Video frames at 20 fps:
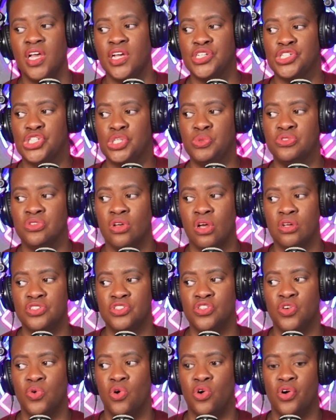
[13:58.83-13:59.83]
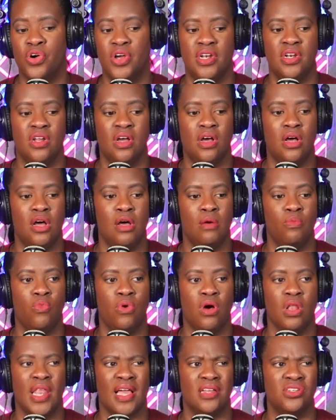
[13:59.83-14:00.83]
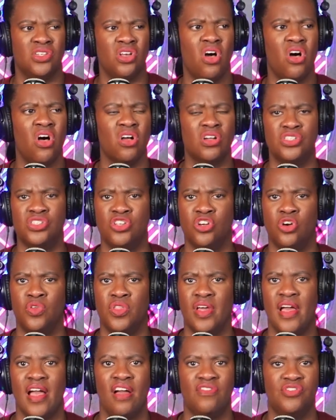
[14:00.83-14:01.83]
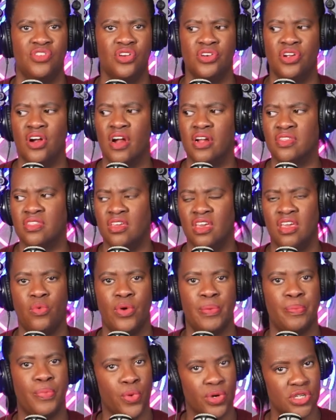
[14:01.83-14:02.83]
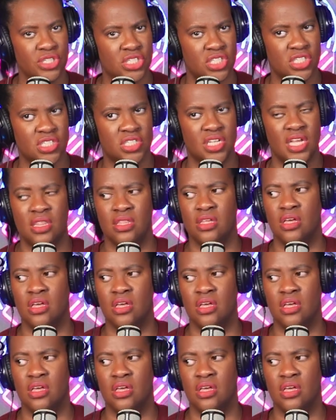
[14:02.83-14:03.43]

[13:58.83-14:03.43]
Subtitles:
She was also on a talk show, the After Dark thing with Portia and the